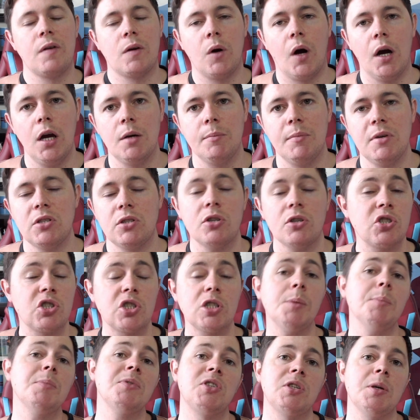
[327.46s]
requirements, there's
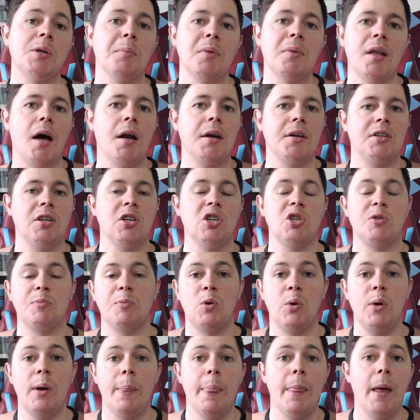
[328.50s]
some similarities
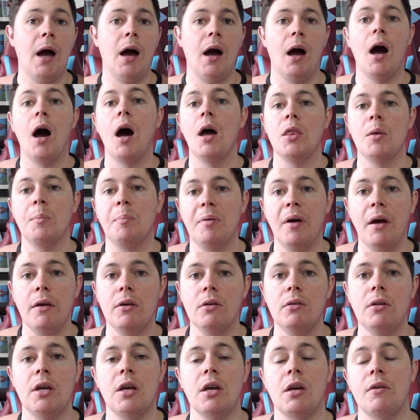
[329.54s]
between that and the
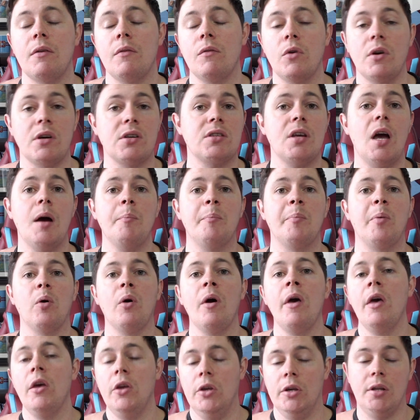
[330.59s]
Premier League. For
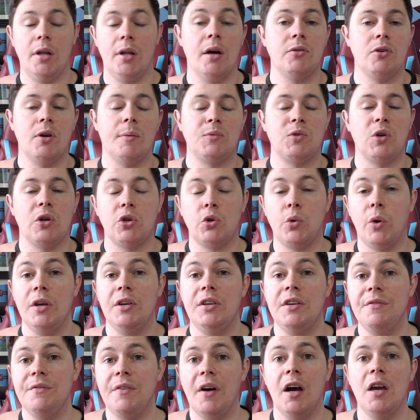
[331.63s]
example, they allowed up to a
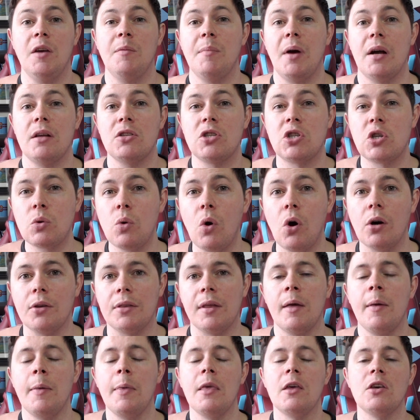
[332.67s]
25-man
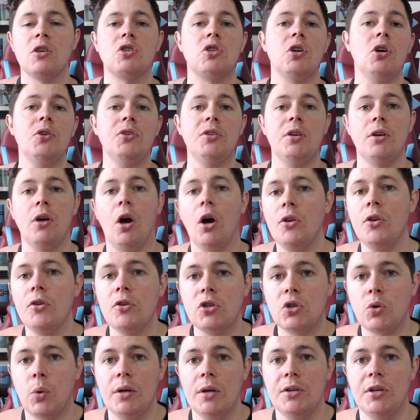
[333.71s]
squad. Certain
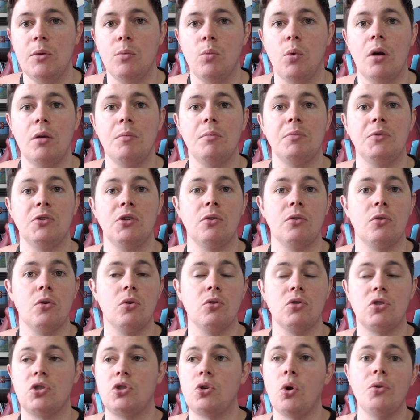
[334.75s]

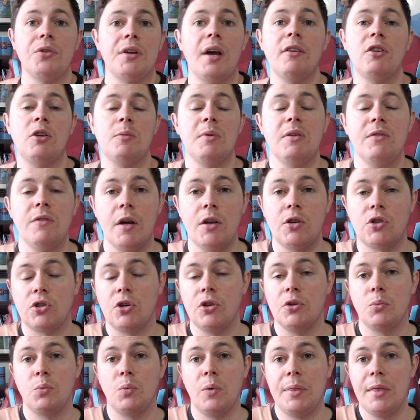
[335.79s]
under-21-year-olds don't have to be
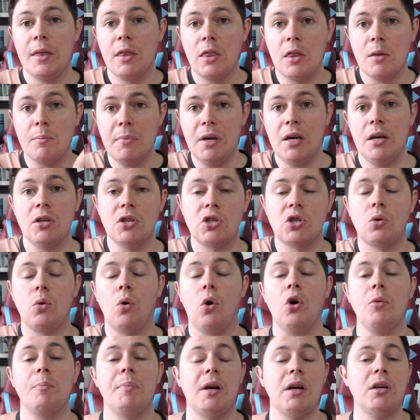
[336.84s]
registered within the main
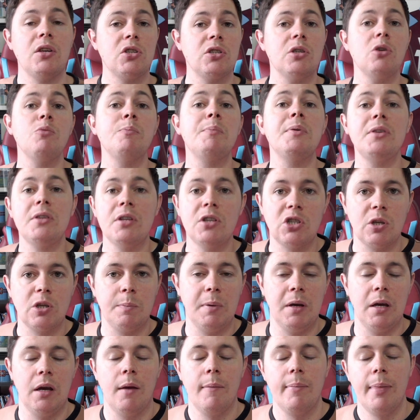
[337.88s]
squad, but can still
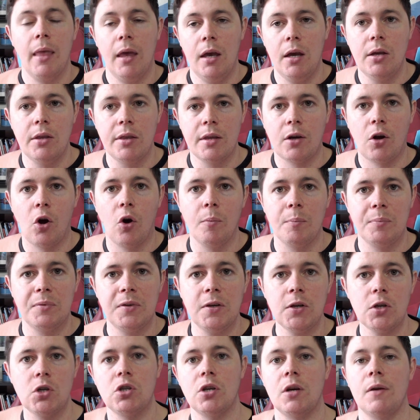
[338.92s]
participate in the
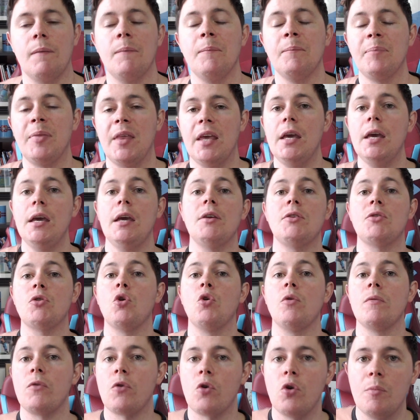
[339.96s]
competition. Eight
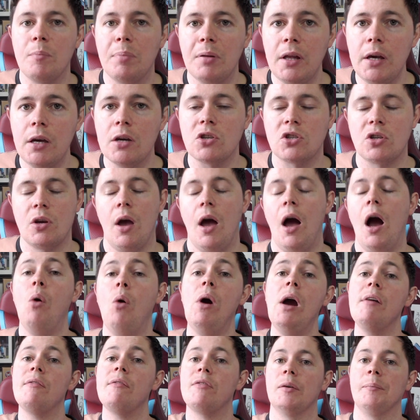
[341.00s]
homegrown players.
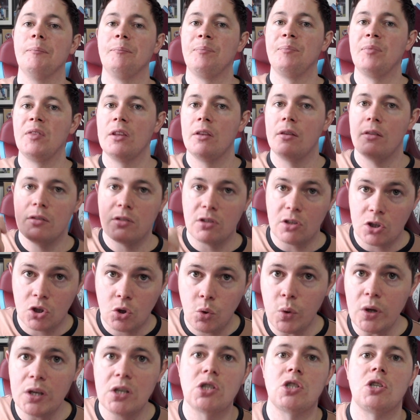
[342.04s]
However, there's a
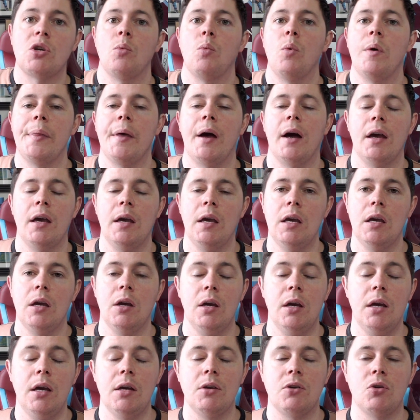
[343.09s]
twist with that
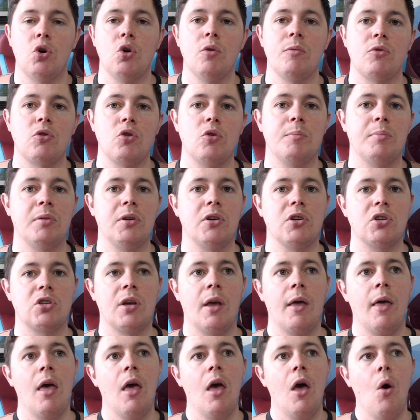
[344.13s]
eight homegrown players.
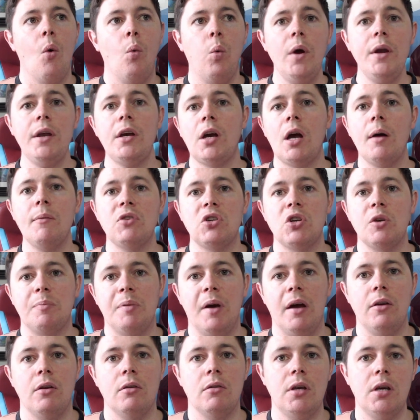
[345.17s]
When it comes to the
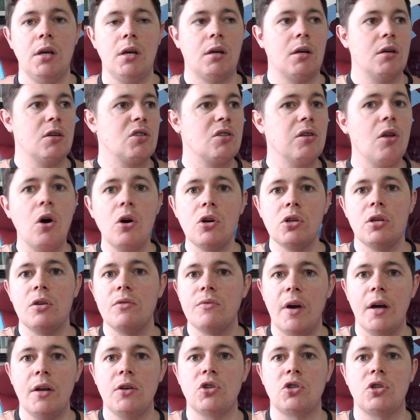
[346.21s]
Premier League, as long as they're
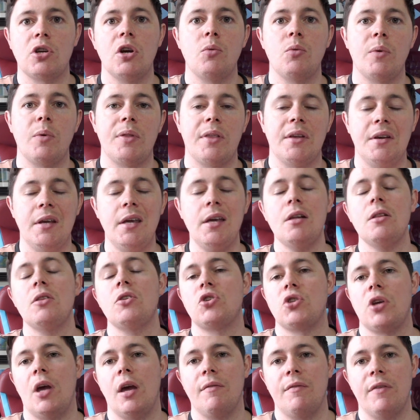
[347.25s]
registered with an
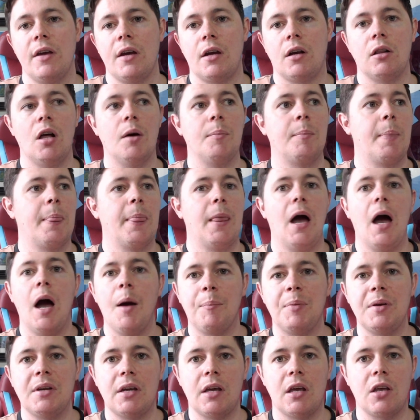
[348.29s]
English FA club,
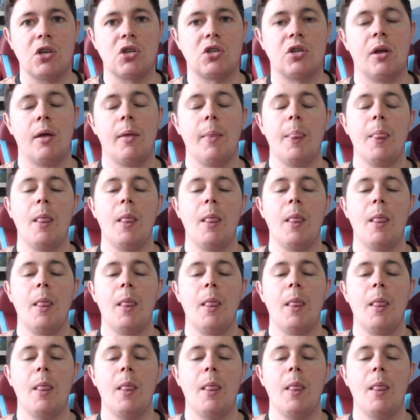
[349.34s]
happy days.